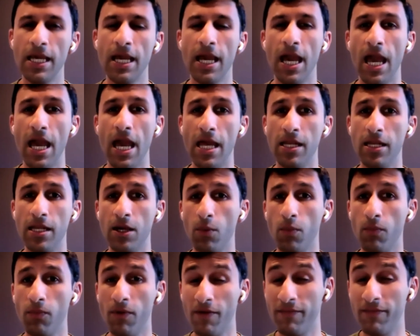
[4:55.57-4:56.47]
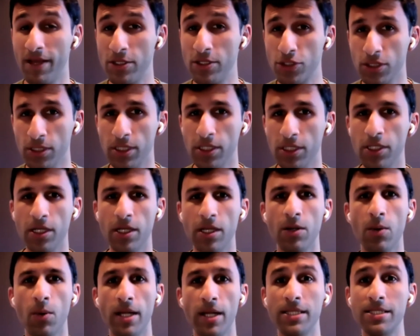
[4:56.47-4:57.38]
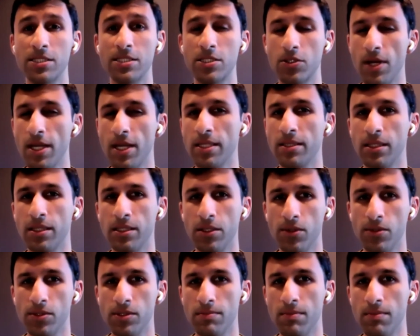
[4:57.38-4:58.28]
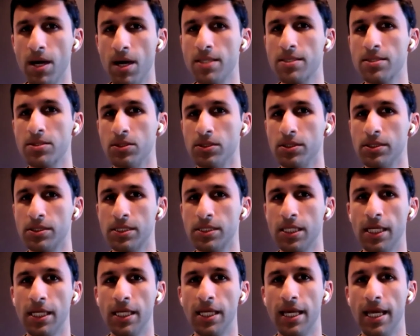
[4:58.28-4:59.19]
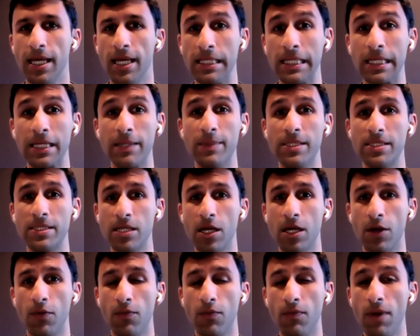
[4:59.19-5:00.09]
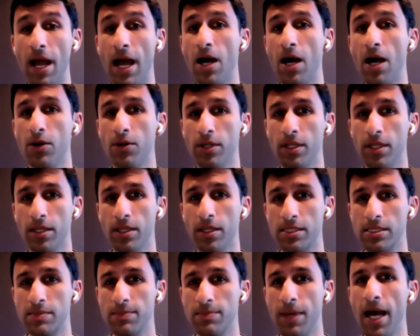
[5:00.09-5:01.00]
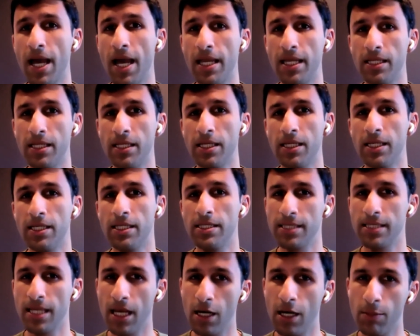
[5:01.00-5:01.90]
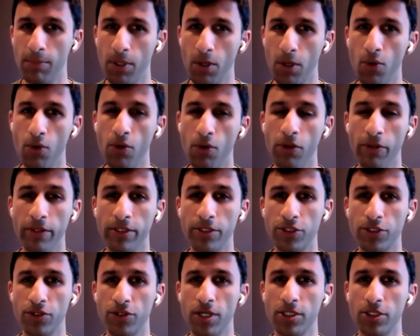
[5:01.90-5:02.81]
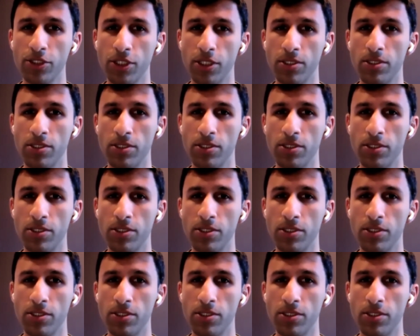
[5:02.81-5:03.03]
And eventually you're going to want to strengthen those muscles and ligaments around the spine to help hold the structure.